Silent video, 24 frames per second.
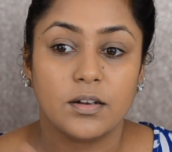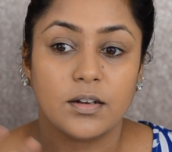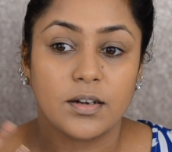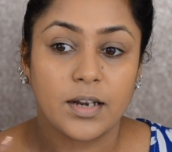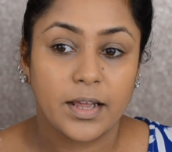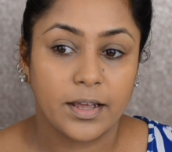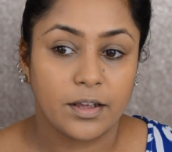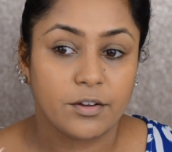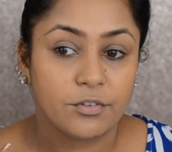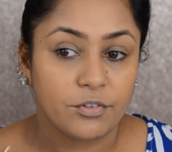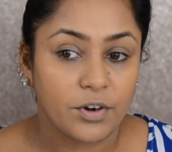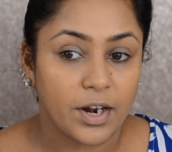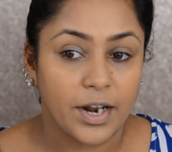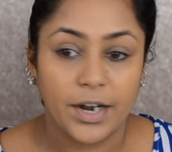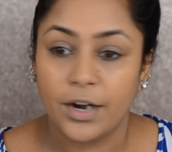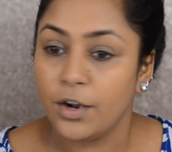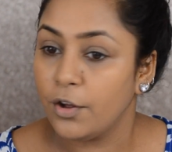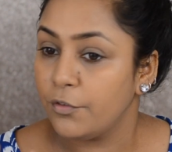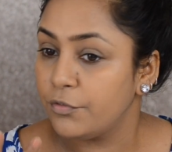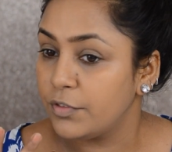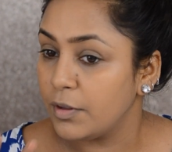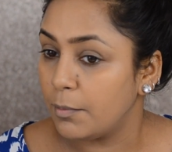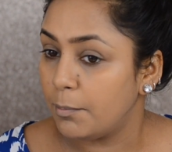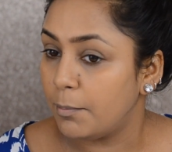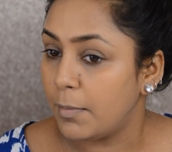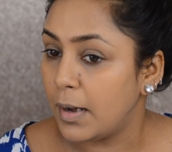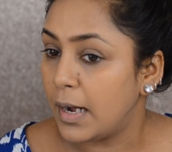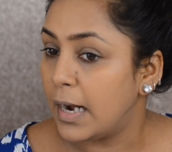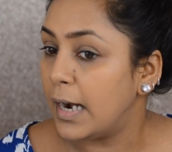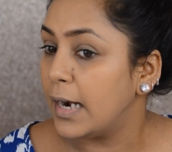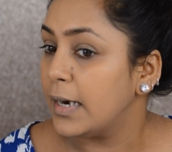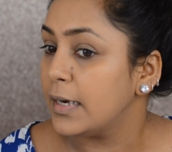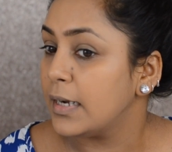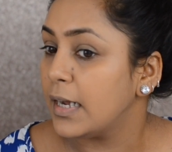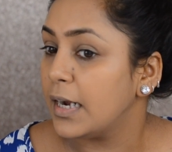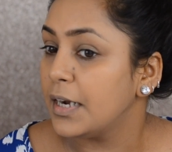like right off the
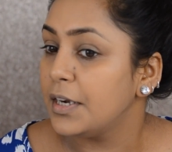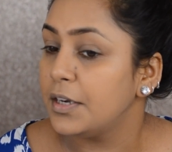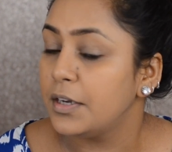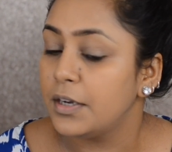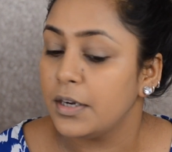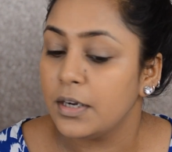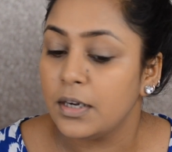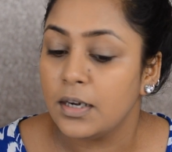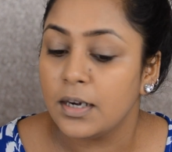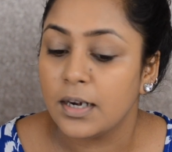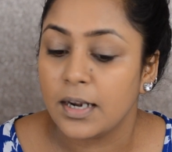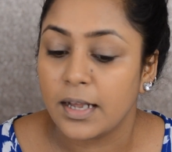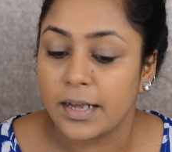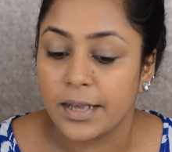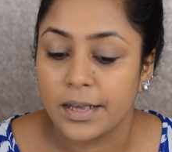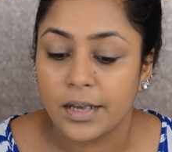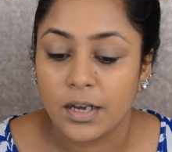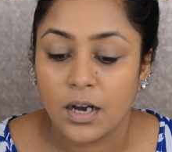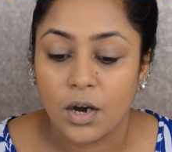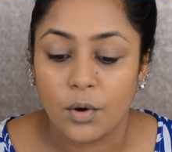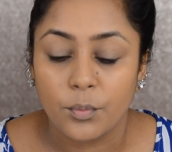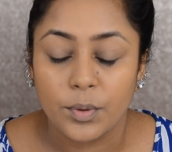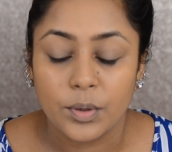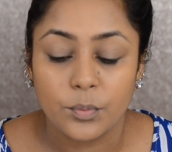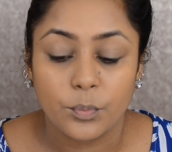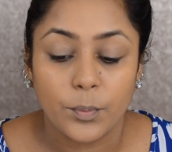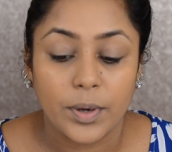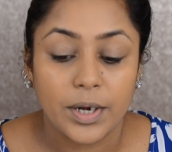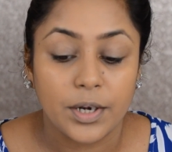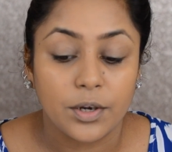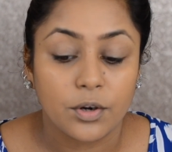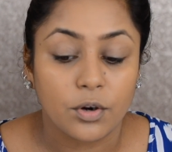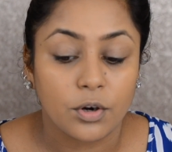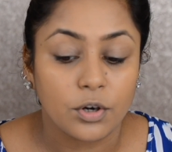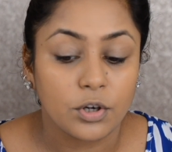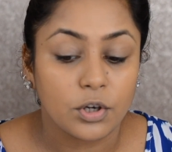bat, I did like how it
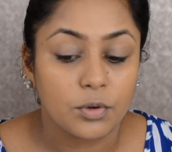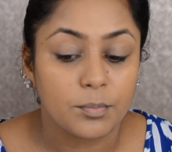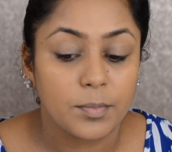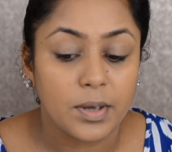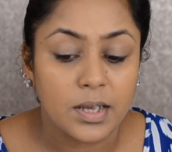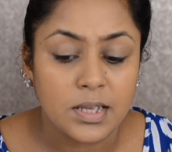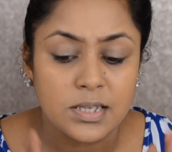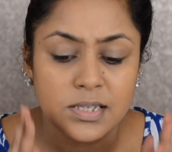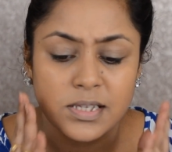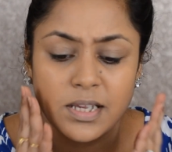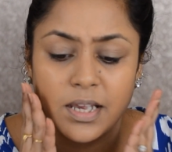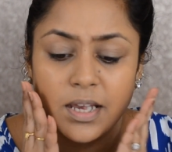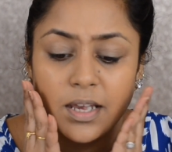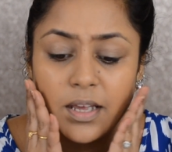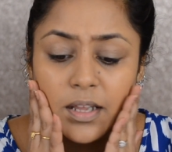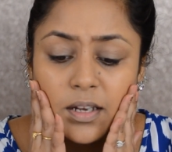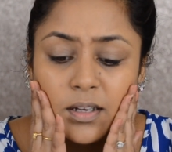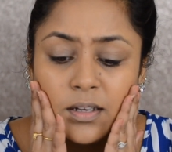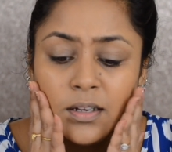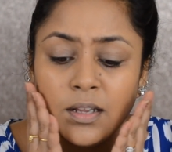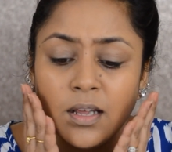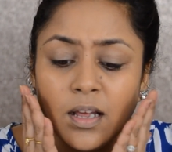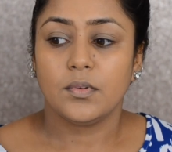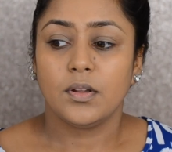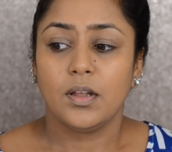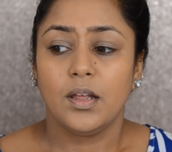went onto my skin.